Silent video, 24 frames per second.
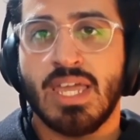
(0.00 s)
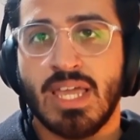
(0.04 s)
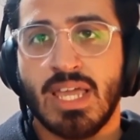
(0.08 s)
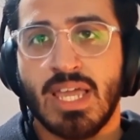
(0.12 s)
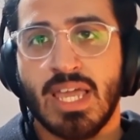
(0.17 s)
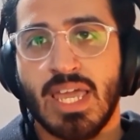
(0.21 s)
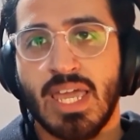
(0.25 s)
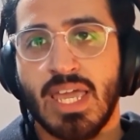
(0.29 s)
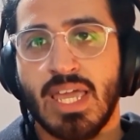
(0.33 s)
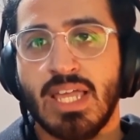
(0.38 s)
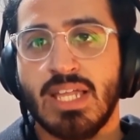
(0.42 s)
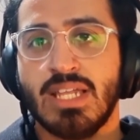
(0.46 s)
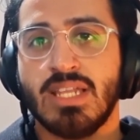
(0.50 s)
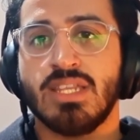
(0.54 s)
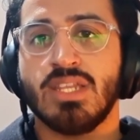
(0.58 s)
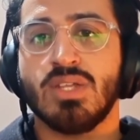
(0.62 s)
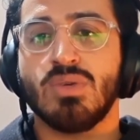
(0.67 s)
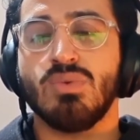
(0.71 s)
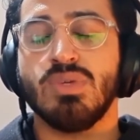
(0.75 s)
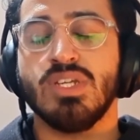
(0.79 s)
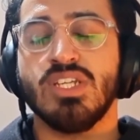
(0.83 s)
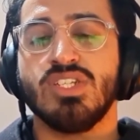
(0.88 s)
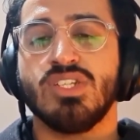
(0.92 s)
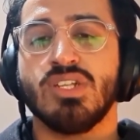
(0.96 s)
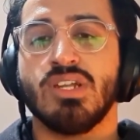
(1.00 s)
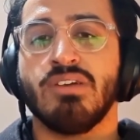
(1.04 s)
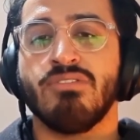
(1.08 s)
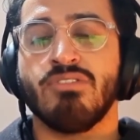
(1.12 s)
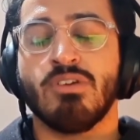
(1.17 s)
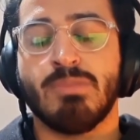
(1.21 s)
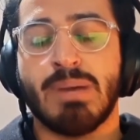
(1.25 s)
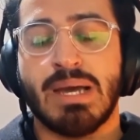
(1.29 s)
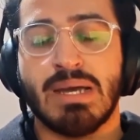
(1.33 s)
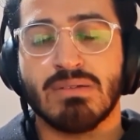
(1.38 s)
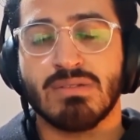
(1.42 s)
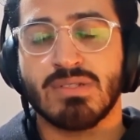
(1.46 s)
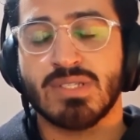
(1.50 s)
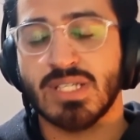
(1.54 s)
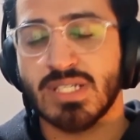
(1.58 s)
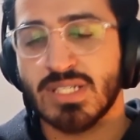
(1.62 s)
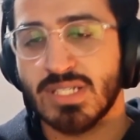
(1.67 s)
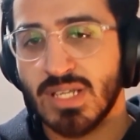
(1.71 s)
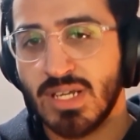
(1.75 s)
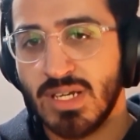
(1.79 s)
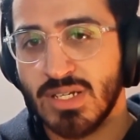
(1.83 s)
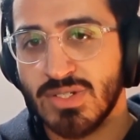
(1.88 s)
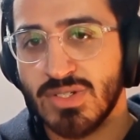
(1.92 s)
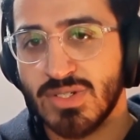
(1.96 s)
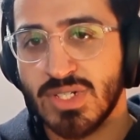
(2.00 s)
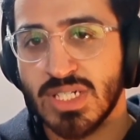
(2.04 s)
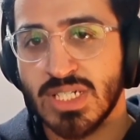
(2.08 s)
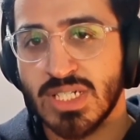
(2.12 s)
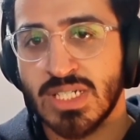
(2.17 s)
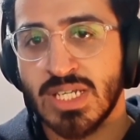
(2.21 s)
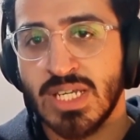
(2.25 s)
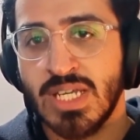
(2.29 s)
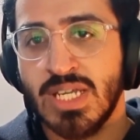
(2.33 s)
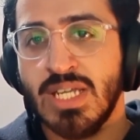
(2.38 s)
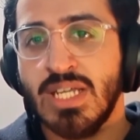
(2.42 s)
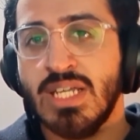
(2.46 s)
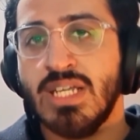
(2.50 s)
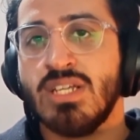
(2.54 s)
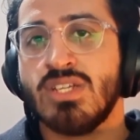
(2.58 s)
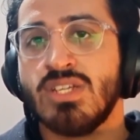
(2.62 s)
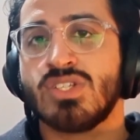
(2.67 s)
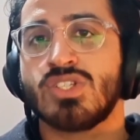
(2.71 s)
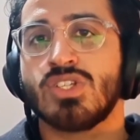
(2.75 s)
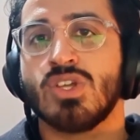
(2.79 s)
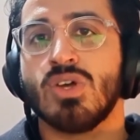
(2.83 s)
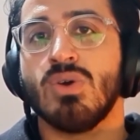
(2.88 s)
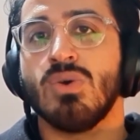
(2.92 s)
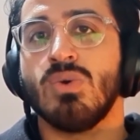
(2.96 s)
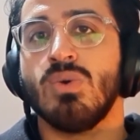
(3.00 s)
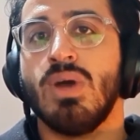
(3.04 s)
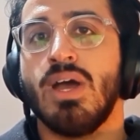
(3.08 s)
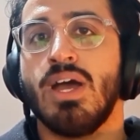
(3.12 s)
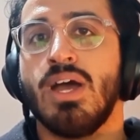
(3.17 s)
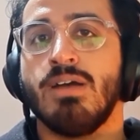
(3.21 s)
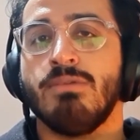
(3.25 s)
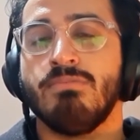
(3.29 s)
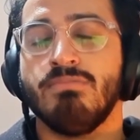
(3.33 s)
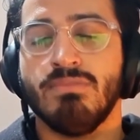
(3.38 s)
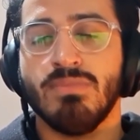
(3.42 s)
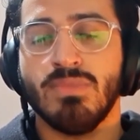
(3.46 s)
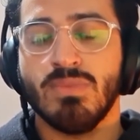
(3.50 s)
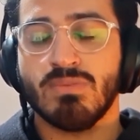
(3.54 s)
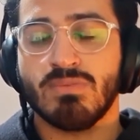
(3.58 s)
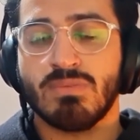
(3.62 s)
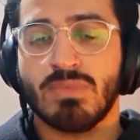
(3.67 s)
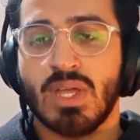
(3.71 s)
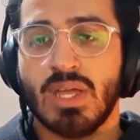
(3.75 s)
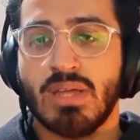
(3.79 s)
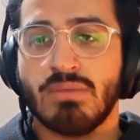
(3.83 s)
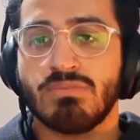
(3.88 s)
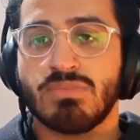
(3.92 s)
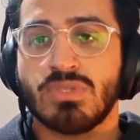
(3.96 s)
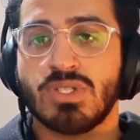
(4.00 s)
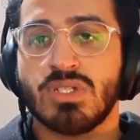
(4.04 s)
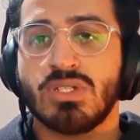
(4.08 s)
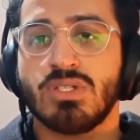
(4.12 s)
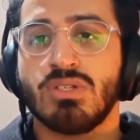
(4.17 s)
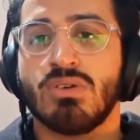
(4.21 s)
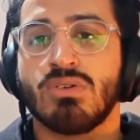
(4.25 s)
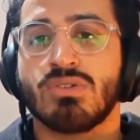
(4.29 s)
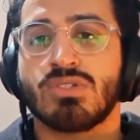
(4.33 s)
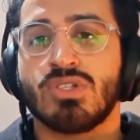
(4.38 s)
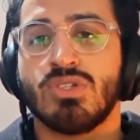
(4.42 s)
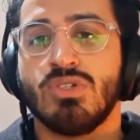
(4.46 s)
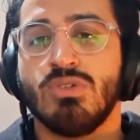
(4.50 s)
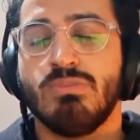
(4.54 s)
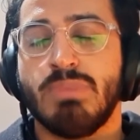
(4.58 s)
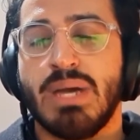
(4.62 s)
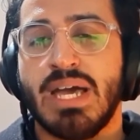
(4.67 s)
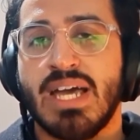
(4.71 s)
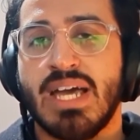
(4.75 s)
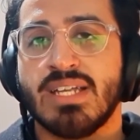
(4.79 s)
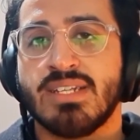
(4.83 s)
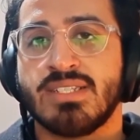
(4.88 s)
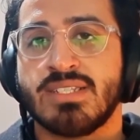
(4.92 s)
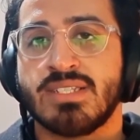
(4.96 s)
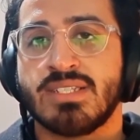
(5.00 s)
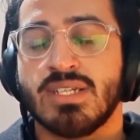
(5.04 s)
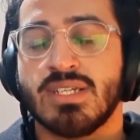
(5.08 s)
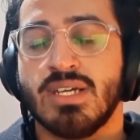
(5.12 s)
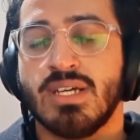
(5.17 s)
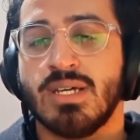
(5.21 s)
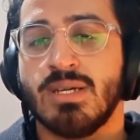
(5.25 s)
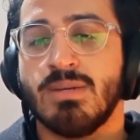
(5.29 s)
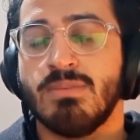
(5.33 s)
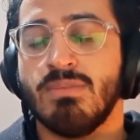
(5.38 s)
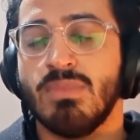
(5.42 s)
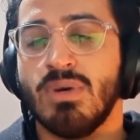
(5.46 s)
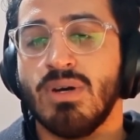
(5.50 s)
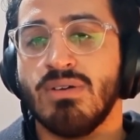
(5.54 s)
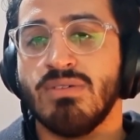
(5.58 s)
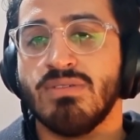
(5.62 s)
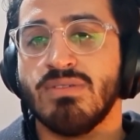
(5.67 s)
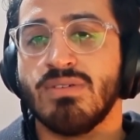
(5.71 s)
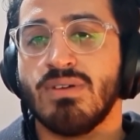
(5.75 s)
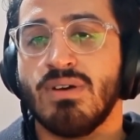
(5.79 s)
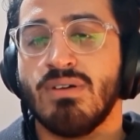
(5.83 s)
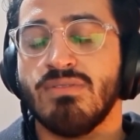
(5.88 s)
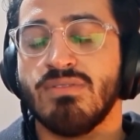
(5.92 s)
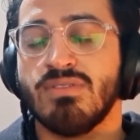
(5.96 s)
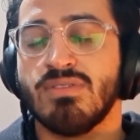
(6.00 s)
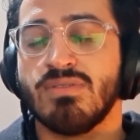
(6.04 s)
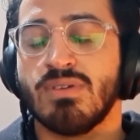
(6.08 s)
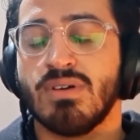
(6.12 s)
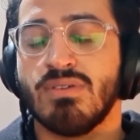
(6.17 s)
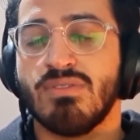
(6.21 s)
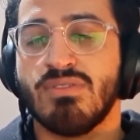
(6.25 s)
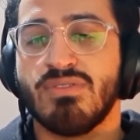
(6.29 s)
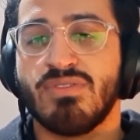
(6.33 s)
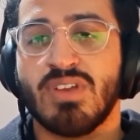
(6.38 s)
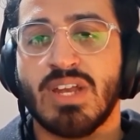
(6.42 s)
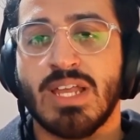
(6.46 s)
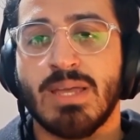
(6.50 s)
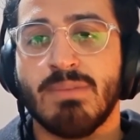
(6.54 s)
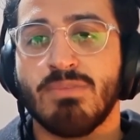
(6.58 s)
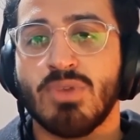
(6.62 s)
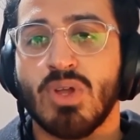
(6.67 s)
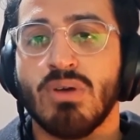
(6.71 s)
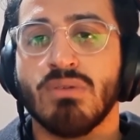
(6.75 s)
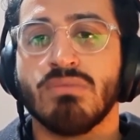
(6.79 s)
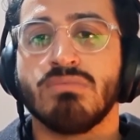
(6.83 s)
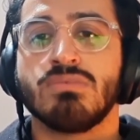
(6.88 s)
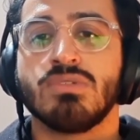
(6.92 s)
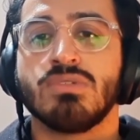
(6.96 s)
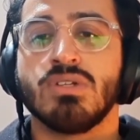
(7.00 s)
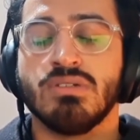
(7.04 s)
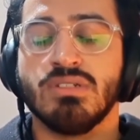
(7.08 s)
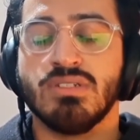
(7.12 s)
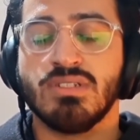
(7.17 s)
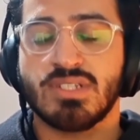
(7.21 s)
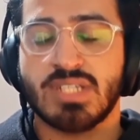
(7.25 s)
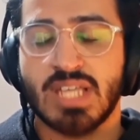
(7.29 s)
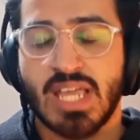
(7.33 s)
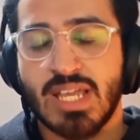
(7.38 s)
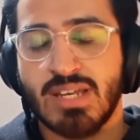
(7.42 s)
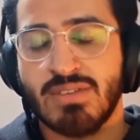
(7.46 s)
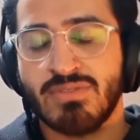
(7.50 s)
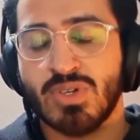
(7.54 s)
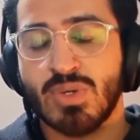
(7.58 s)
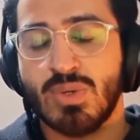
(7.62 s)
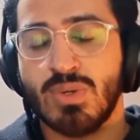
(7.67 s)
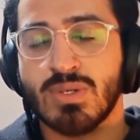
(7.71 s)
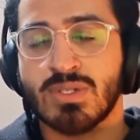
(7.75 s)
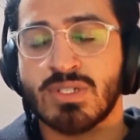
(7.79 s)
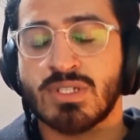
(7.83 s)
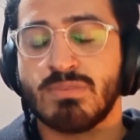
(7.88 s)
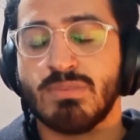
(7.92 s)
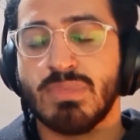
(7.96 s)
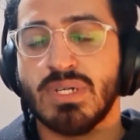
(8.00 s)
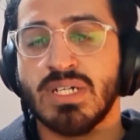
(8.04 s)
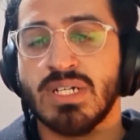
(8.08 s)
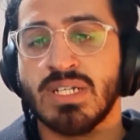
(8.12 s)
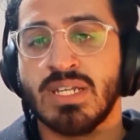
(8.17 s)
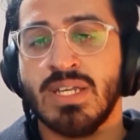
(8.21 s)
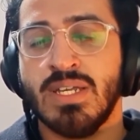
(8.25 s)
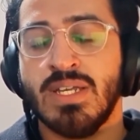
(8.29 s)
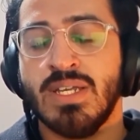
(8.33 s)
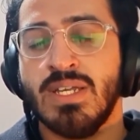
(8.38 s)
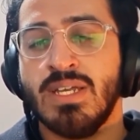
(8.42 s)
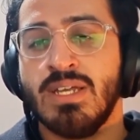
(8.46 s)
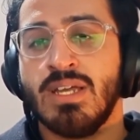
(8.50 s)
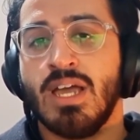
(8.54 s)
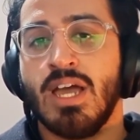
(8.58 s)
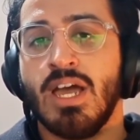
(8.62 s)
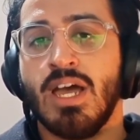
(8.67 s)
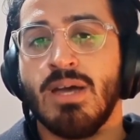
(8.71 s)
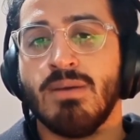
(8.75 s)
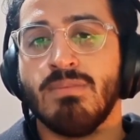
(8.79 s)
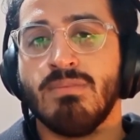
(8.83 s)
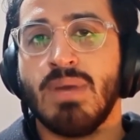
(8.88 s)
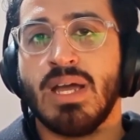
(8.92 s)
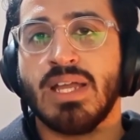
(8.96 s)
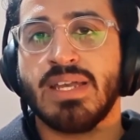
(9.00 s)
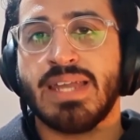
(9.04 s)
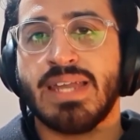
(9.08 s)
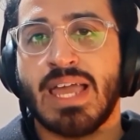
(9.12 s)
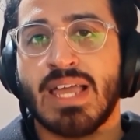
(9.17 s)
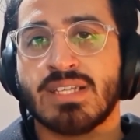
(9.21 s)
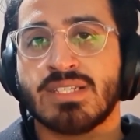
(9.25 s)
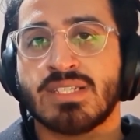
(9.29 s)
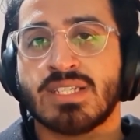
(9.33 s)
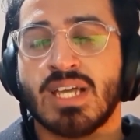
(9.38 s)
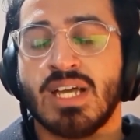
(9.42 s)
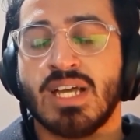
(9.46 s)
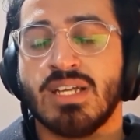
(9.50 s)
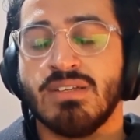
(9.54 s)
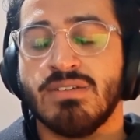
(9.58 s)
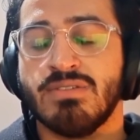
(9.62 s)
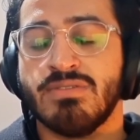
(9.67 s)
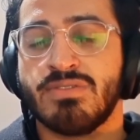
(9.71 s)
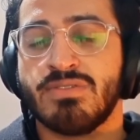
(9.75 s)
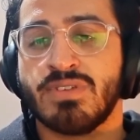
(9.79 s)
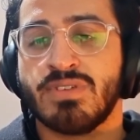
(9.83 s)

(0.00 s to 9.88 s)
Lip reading: in the region of about 600. So not too bad of a flip, not insane of course, but a nice kind of